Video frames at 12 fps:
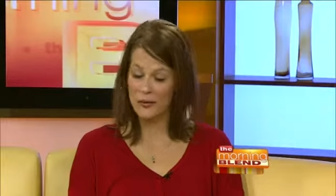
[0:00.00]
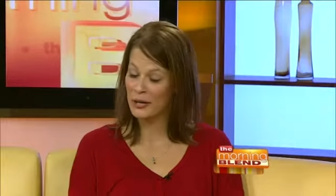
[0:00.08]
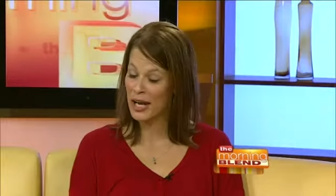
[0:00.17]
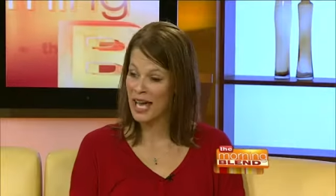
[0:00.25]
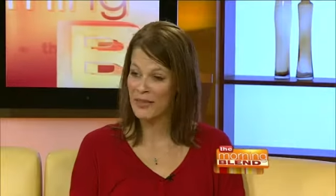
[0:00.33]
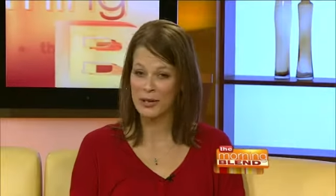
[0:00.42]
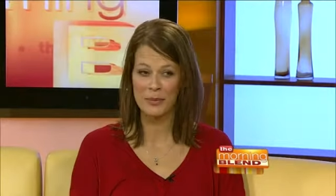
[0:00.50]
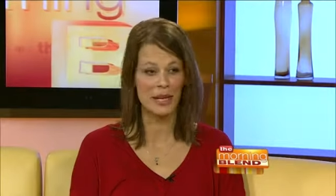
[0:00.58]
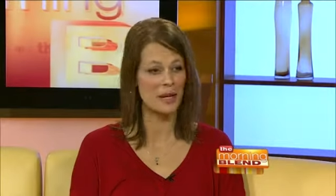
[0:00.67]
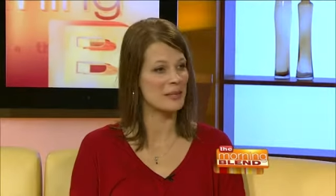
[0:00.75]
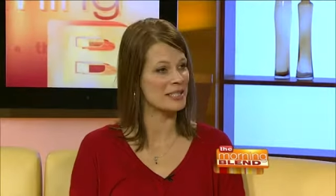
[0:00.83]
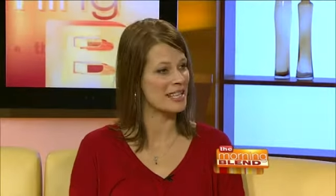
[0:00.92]
you for having
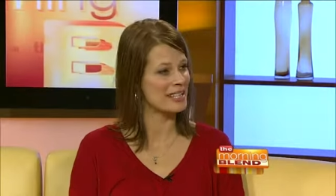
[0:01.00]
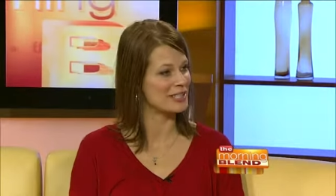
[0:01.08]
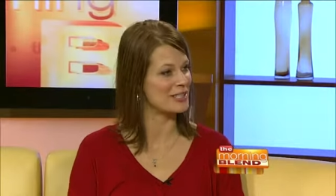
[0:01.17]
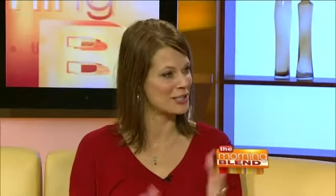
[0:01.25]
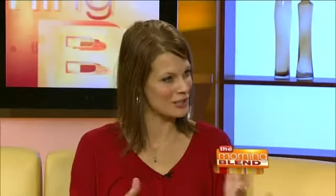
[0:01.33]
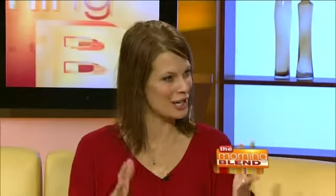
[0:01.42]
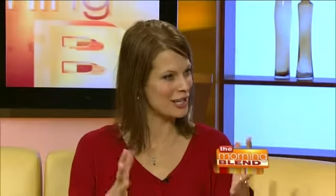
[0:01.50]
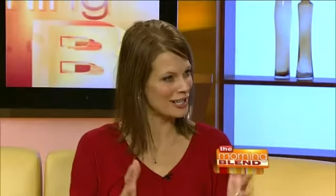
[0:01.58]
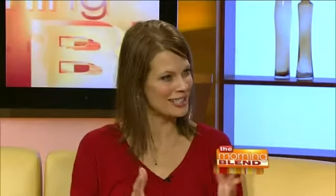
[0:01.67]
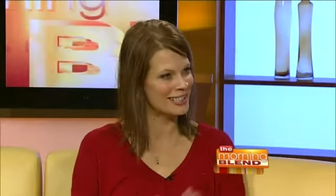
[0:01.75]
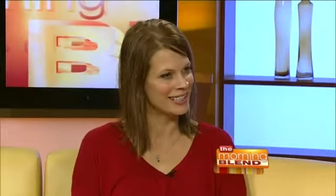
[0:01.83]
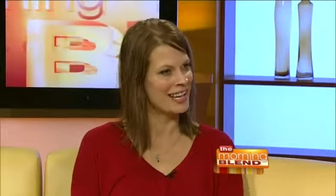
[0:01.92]
me. I'm excited to
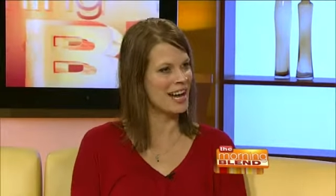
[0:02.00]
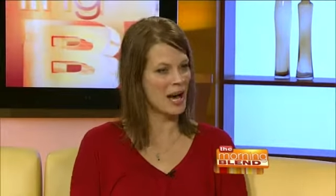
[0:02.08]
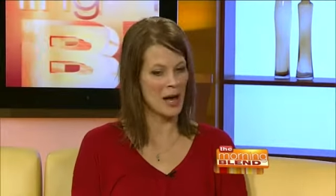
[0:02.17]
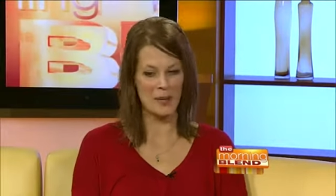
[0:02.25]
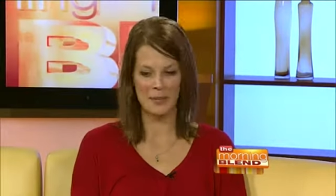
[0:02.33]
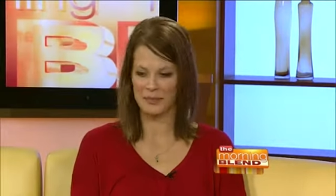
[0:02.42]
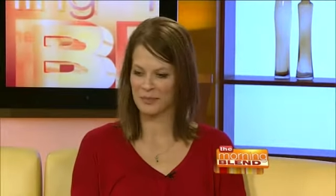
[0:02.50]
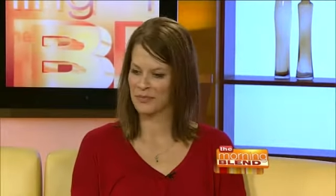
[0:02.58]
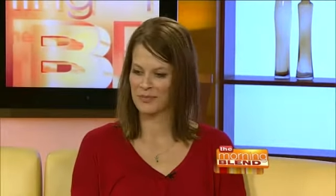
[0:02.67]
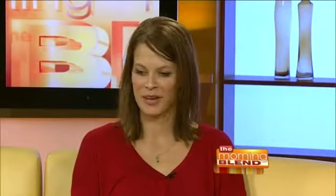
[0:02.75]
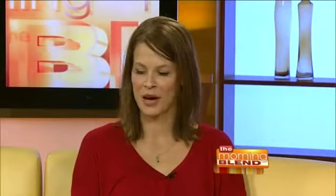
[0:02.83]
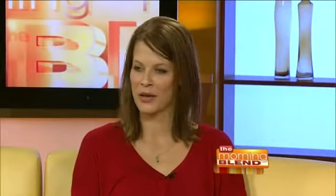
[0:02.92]
share. Um,
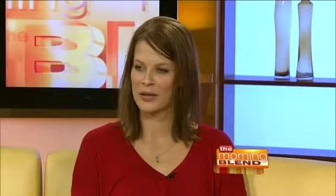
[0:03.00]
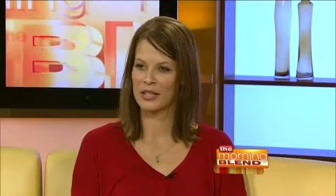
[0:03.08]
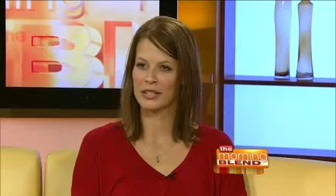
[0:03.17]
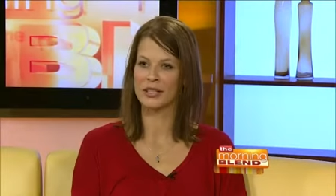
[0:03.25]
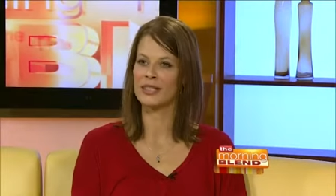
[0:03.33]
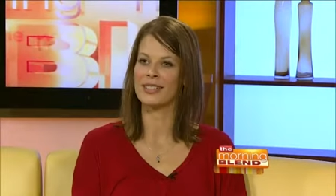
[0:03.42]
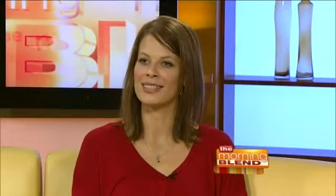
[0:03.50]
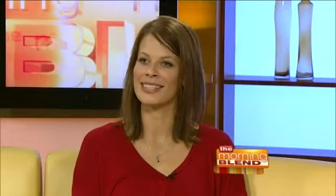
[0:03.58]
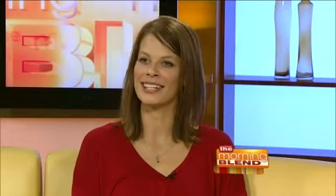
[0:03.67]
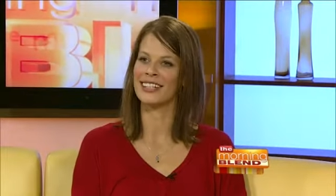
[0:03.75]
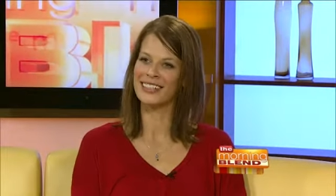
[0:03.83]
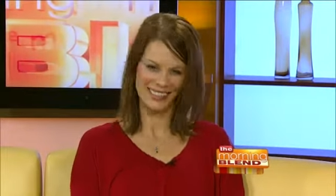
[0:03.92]
all the goodness
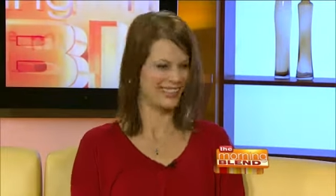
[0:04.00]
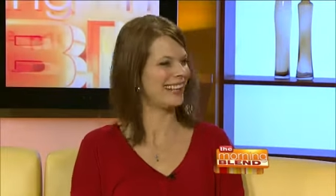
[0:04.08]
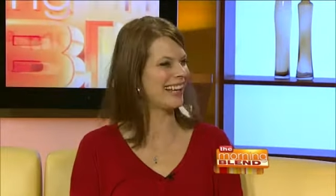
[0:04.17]
here. I